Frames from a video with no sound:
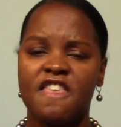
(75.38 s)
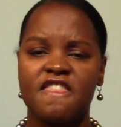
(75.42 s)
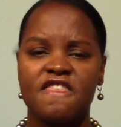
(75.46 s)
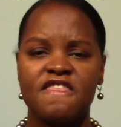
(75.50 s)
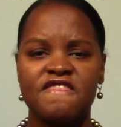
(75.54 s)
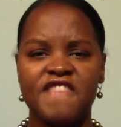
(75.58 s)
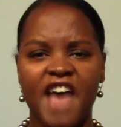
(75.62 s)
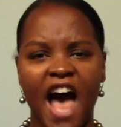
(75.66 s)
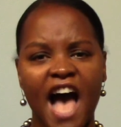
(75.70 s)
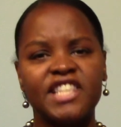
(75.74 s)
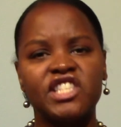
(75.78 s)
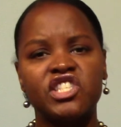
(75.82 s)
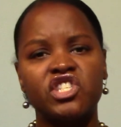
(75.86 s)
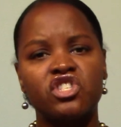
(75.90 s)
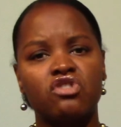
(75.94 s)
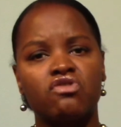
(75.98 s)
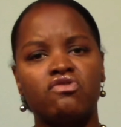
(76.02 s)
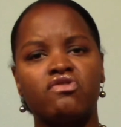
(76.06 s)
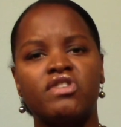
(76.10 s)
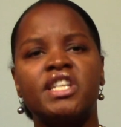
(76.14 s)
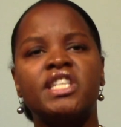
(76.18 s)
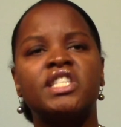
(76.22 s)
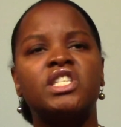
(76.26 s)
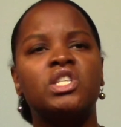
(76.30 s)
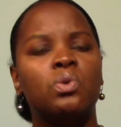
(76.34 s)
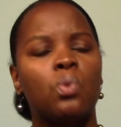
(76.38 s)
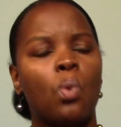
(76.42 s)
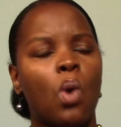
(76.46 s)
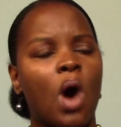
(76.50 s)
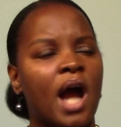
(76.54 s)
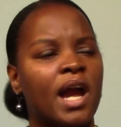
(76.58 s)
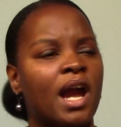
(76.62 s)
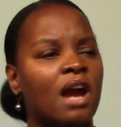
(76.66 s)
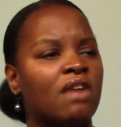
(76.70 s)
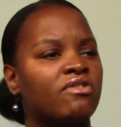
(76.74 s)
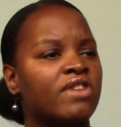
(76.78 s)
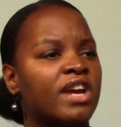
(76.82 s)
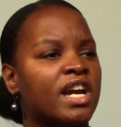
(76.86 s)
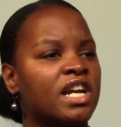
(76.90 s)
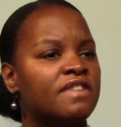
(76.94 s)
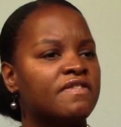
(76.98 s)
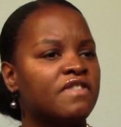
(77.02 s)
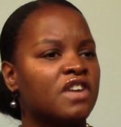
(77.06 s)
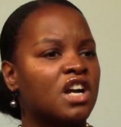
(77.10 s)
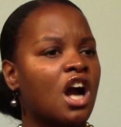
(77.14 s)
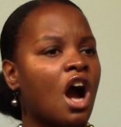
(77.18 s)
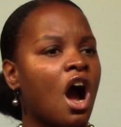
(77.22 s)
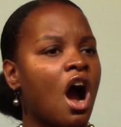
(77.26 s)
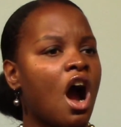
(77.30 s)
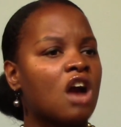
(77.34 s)
That's the reason why I ran for
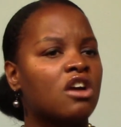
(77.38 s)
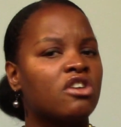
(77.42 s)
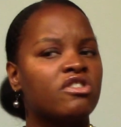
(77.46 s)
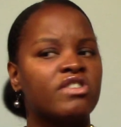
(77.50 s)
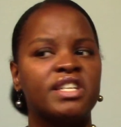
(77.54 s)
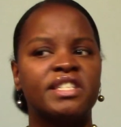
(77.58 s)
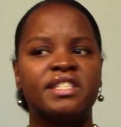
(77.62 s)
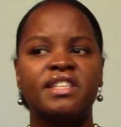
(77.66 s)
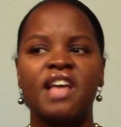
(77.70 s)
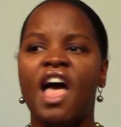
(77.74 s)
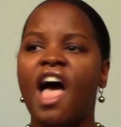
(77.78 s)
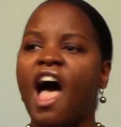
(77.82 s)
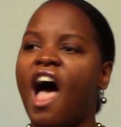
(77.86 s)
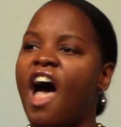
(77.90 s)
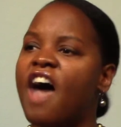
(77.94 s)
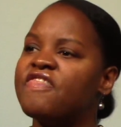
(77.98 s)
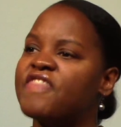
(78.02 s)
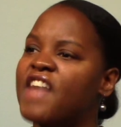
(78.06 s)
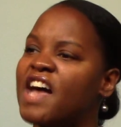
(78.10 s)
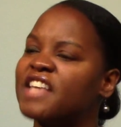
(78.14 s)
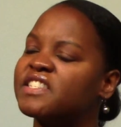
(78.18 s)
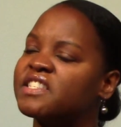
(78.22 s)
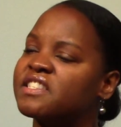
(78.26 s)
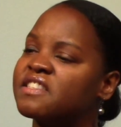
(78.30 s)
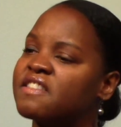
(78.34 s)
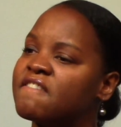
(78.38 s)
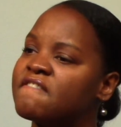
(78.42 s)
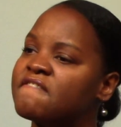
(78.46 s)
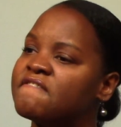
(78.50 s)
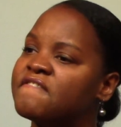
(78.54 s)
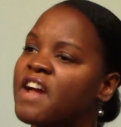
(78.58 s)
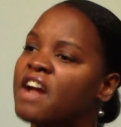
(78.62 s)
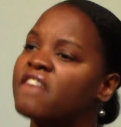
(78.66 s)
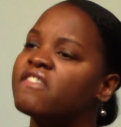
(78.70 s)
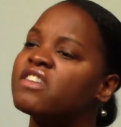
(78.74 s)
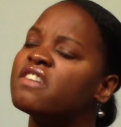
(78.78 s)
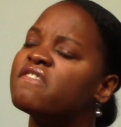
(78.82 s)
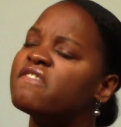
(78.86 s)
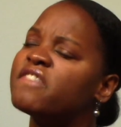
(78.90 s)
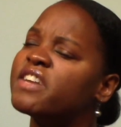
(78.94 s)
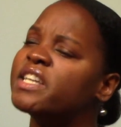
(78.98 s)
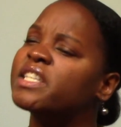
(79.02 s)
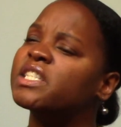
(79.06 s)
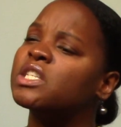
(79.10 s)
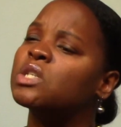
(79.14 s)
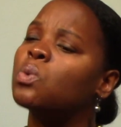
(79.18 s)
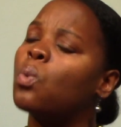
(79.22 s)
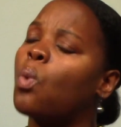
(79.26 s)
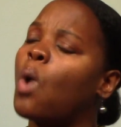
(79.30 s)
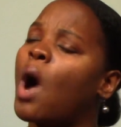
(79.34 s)
Congress, and that's the very
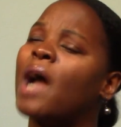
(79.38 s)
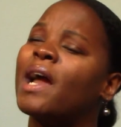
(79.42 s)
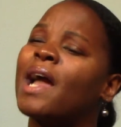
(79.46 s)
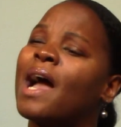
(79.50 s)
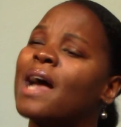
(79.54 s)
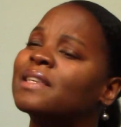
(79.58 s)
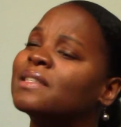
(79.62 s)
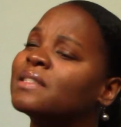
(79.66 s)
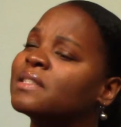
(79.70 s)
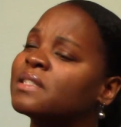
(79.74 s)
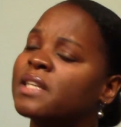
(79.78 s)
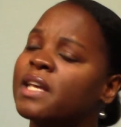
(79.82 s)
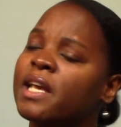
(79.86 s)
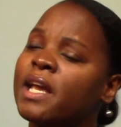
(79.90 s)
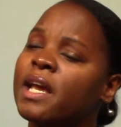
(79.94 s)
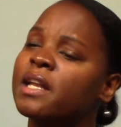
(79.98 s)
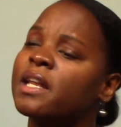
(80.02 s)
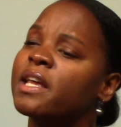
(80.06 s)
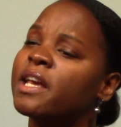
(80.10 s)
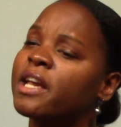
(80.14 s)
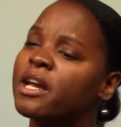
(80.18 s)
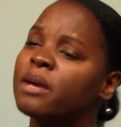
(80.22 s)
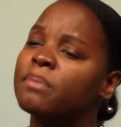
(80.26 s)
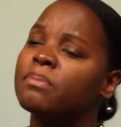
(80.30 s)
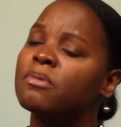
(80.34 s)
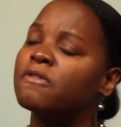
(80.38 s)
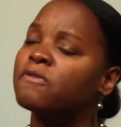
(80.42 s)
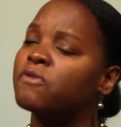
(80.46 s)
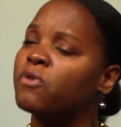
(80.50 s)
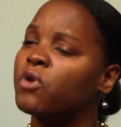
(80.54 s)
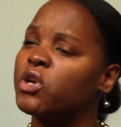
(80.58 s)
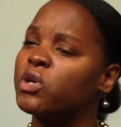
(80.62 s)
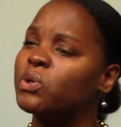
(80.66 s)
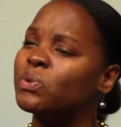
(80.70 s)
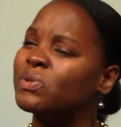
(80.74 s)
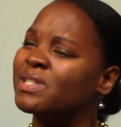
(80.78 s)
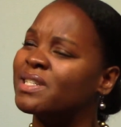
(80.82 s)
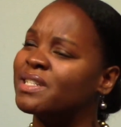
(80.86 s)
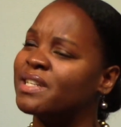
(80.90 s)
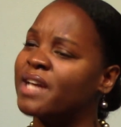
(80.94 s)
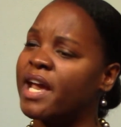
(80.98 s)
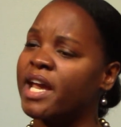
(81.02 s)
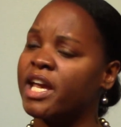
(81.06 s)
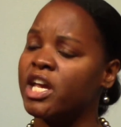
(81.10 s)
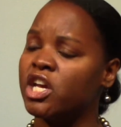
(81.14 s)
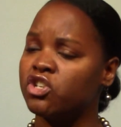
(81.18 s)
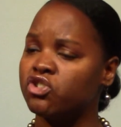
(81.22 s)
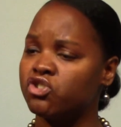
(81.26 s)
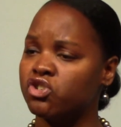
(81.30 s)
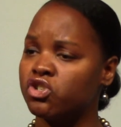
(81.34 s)
reason why I stand here before you
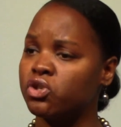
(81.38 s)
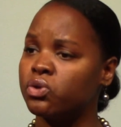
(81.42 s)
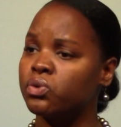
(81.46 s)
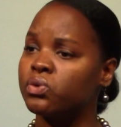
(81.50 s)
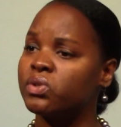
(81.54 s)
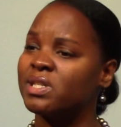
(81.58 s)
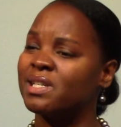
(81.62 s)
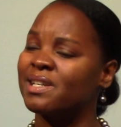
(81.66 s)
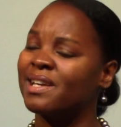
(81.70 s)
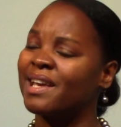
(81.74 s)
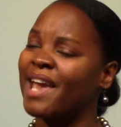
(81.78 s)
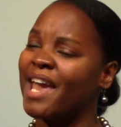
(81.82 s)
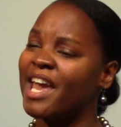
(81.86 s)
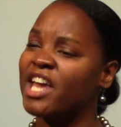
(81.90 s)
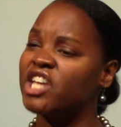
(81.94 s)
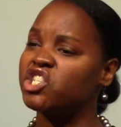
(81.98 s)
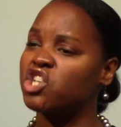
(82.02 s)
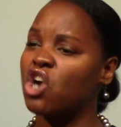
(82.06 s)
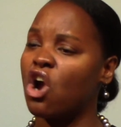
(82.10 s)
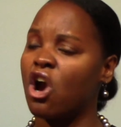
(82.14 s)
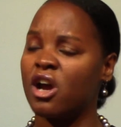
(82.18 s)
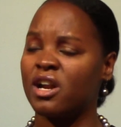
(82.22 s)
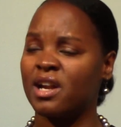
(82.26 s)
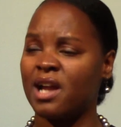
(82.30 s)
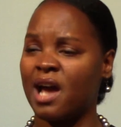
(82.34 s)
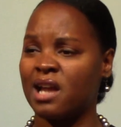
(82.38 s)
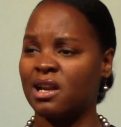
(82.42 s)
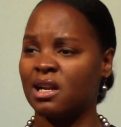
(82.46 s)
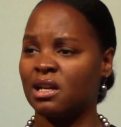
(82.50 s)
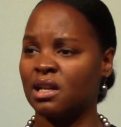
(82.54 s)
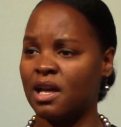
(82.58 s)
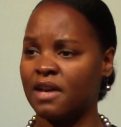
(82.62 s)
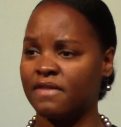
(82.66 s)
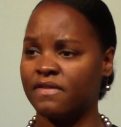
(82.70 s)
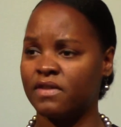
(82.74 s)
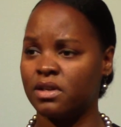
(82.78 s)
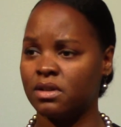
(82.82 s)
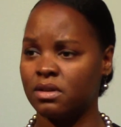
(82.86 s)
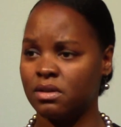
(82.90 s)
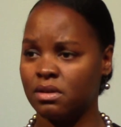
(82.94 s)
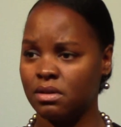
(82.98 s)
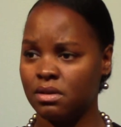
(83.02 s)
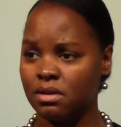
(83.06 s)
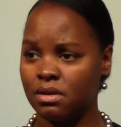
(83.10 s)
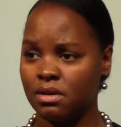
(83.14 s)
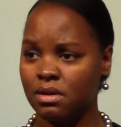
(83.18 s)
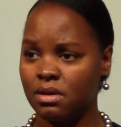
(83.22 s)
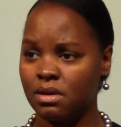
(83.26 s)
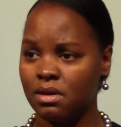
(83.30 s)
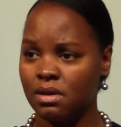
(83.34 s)
today introducing H.R. 911,
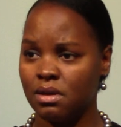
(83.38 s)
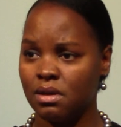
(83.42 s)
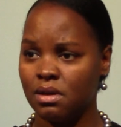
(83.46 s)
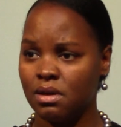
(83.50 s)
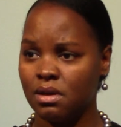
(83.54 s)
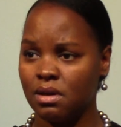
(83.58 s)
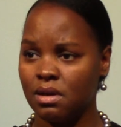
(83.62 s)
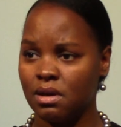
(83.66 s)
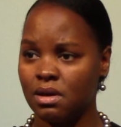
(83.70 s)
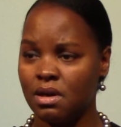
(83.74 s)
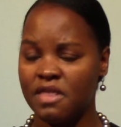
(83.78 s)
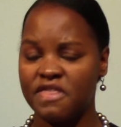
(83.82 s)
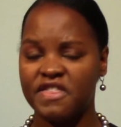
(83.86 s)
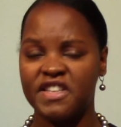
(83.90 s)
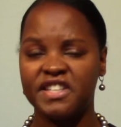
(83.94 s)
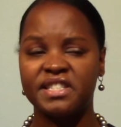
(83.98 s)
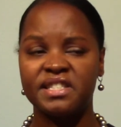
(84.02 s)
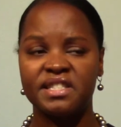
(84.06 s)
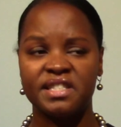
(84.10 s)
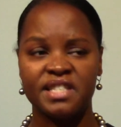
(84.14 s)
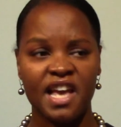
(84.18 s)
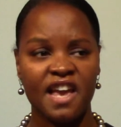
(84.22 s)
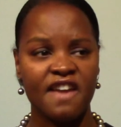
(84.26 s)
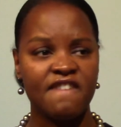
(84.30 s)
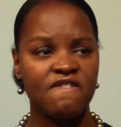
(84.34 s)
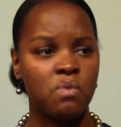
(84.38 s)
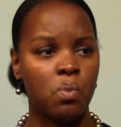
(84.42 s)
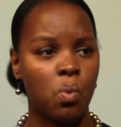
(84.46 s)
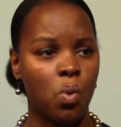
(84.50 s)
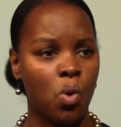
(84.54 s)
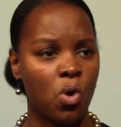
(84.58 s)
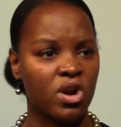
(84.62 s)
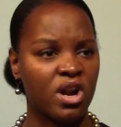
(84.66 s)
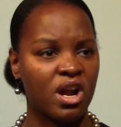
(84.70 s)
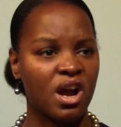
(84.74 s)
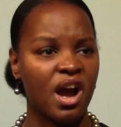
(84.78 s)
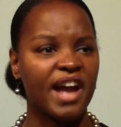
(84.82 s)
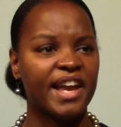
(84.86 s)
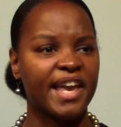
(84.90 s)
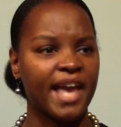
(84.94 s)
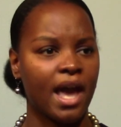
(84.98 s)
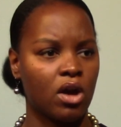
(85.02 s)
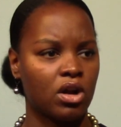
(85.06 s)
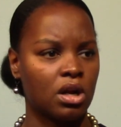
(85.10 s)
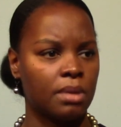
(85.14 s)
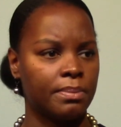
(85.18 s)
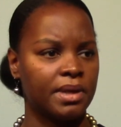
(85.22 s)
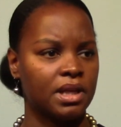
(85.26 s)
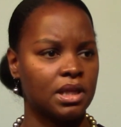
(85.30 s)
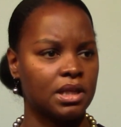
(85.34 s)
the Safe Water
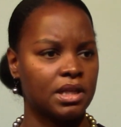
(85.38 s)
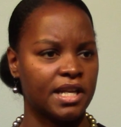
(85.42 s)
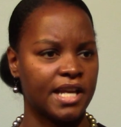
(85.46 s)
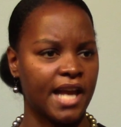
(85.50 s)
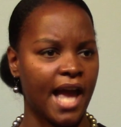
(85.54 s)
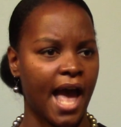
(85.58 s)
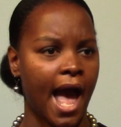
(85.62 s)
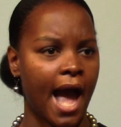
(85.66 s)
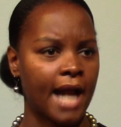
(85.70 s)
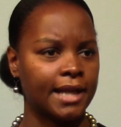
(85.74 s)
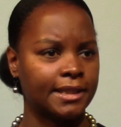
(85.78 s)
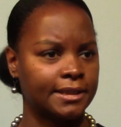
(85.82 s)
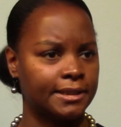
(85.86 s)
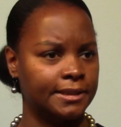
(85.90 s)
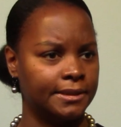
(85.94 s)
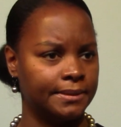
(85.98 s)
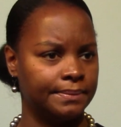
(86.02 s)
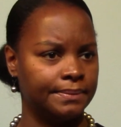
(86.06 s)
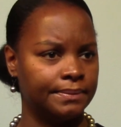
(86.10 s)
Accountability Act.